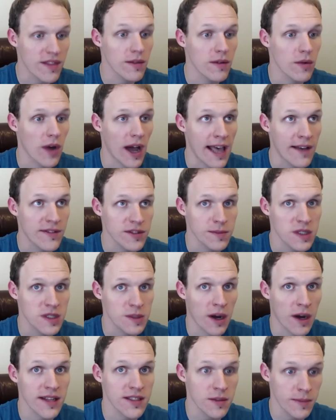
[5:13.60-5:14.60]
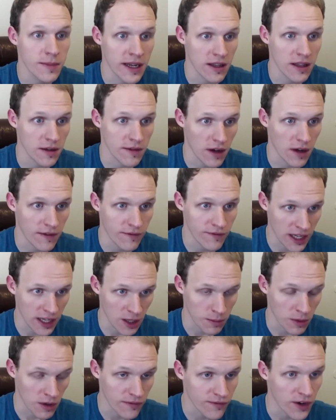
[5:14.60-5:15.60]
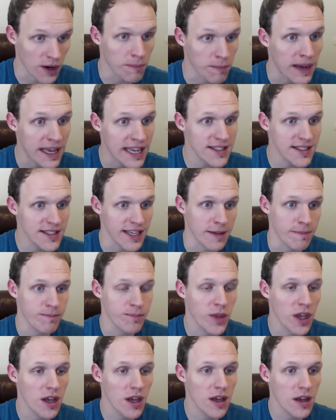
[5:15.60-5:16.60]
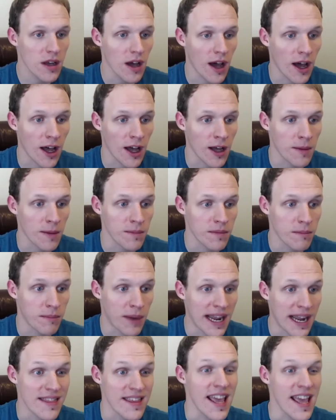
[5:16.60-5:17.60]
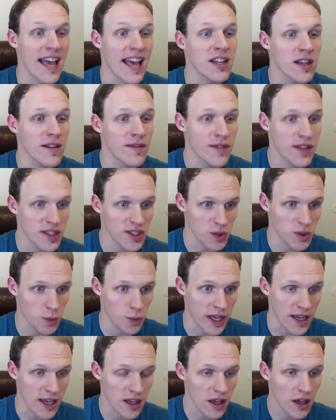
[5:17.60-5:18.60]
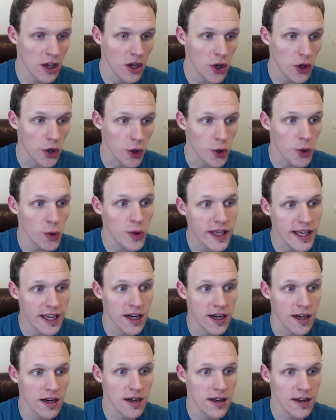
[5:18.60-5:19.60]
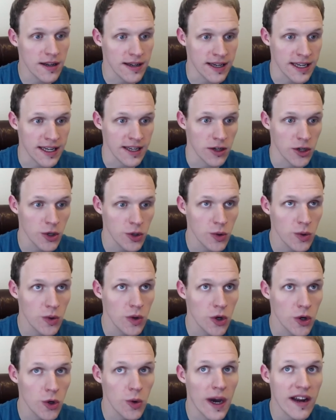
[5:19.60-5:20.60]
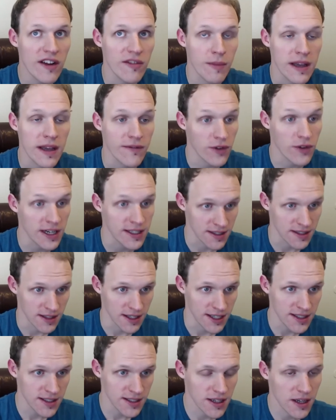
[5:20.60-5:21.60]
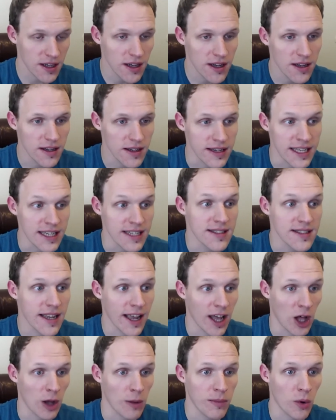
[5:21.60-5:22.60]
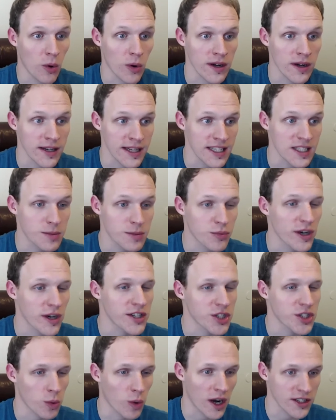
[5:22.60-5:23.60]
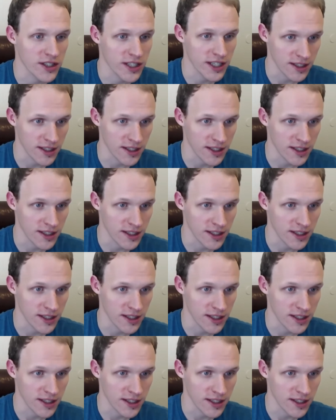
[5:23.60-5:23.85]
have some spots available from my team by the end of this week. Who out of my friends list needs help or needs pressure washing